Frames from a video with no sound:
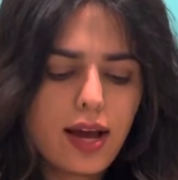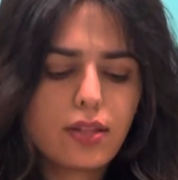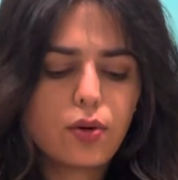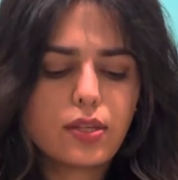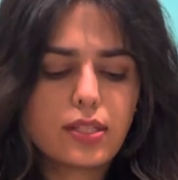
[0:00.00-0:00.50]

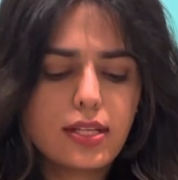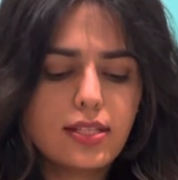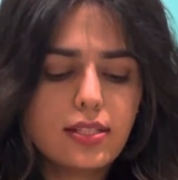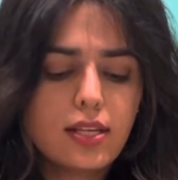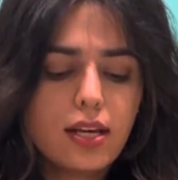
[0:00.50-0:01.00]
thought
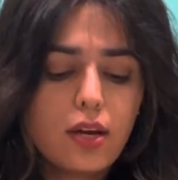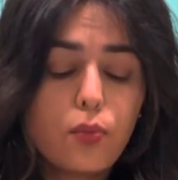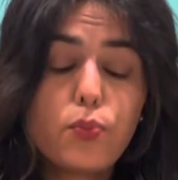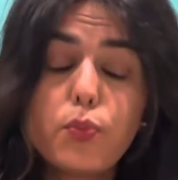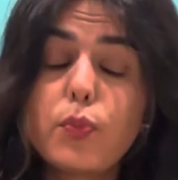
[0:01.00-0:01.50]

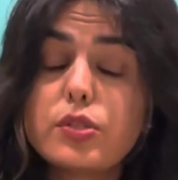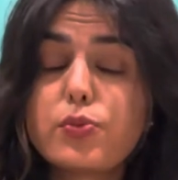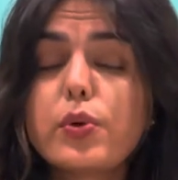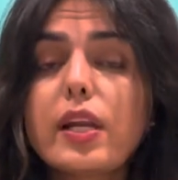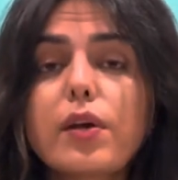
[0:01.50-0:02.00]
was
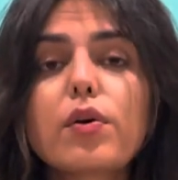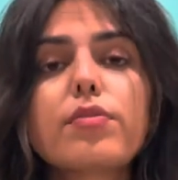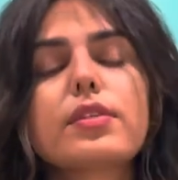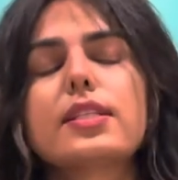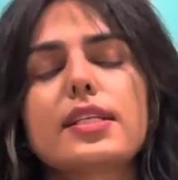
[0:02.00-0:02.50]
really good for
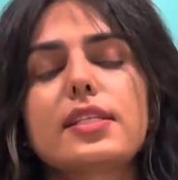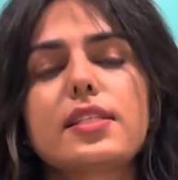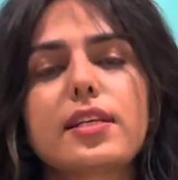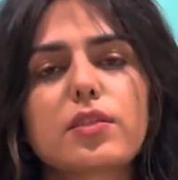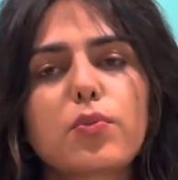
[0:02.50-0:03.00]

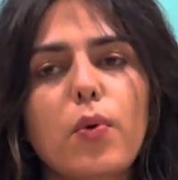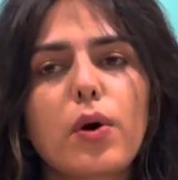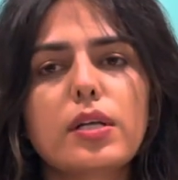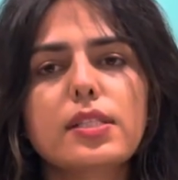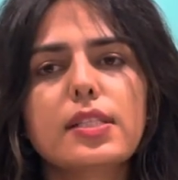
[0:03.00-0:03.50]
statistics was
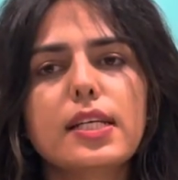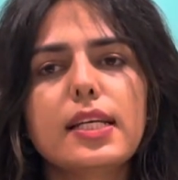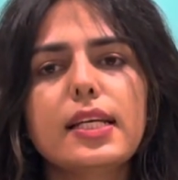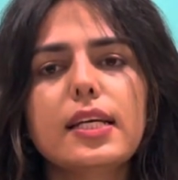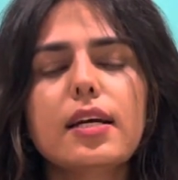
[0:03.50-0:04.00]
the